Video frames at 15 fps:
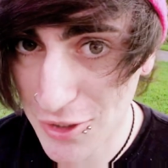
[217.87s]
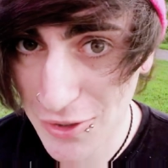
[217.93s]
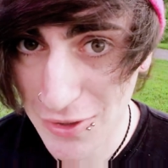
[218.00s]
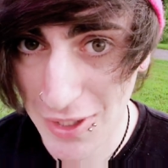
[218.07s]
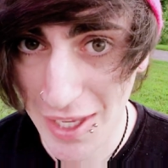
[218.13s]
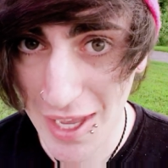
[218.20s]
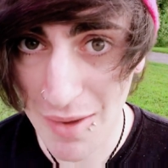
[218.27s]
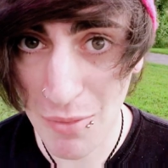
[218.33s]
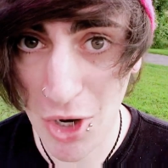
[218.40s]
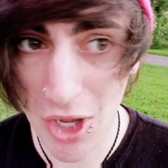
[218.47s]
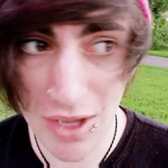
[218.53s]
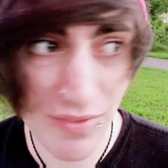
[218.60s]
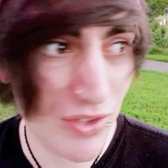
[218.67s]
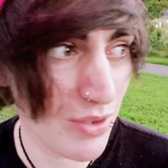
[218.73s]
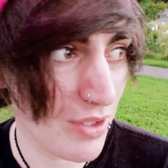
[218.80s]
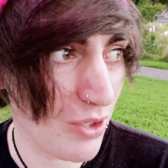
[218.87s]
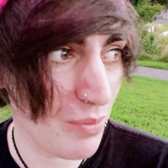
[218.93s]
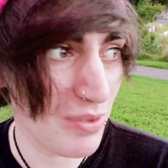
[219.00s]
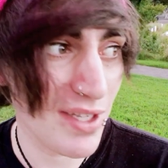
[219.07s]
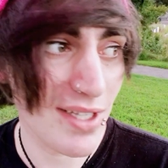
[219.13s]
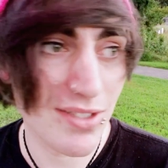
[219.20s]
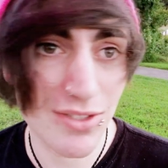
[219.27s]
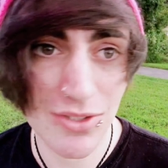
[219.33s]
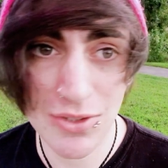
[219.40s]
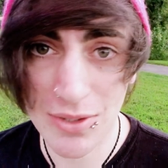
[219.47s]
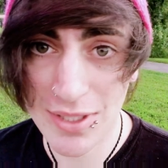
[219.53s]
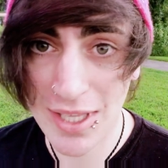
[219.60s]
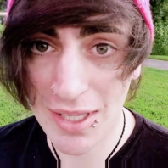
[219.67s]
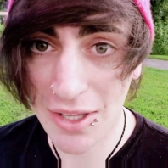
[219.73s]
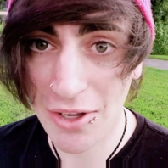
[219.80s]
to turn the camera off, so I hope you guys
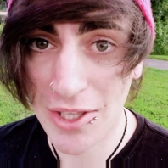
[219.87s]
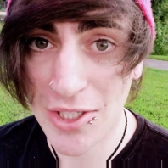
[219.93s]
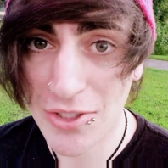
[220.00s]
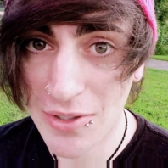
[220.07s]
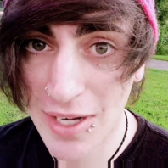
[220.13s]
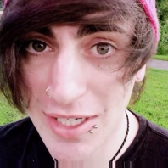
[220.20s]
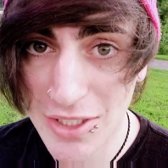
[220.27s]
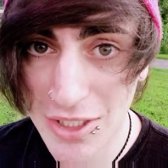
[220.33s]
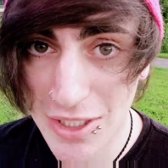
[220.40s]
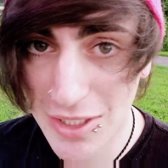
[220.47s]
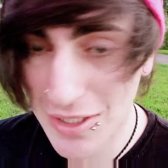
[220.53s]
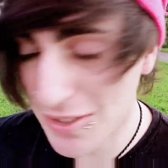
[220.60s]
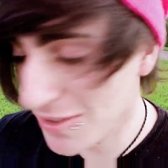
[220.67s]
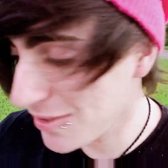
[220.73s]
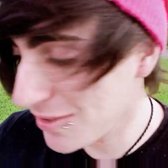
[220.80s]
enjoyed that little interaction.